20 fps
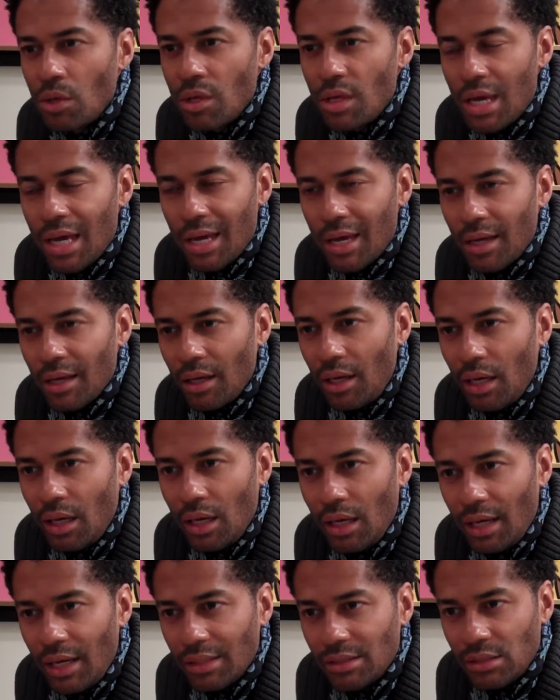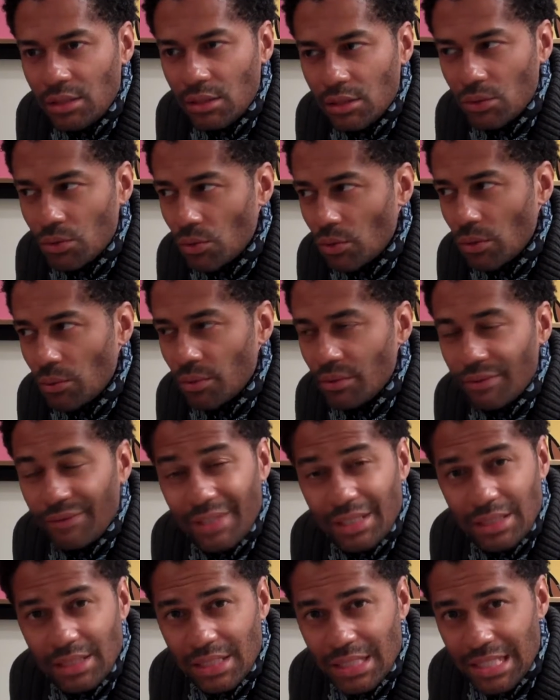Yeah, I did a tour with
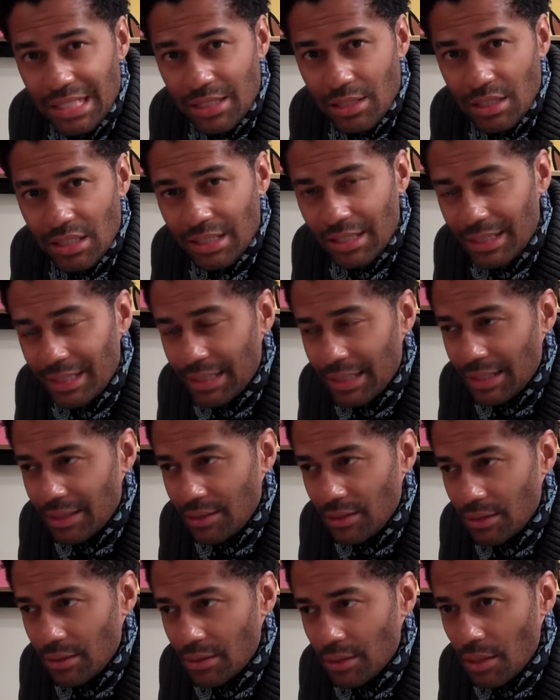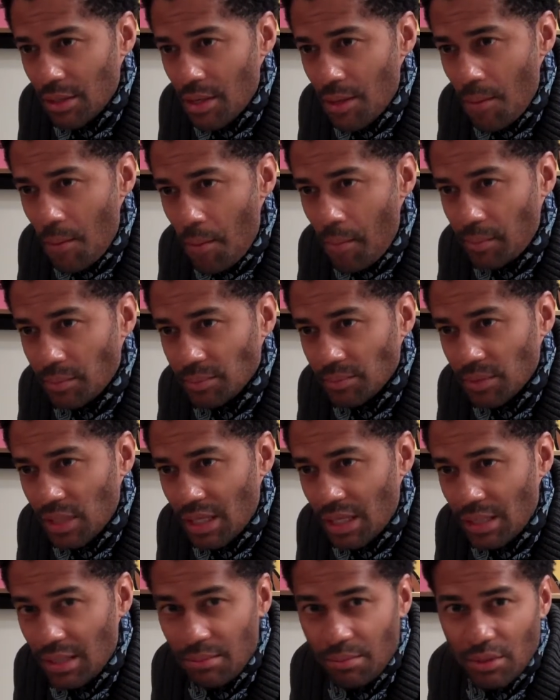Fantasia and
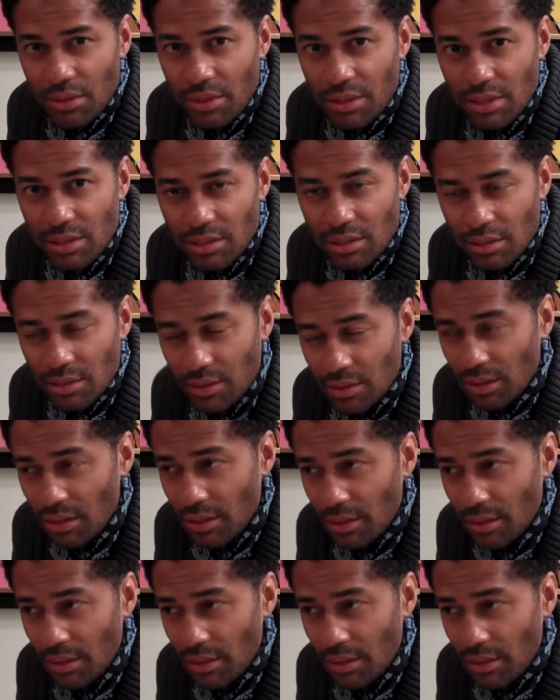Candy Burris.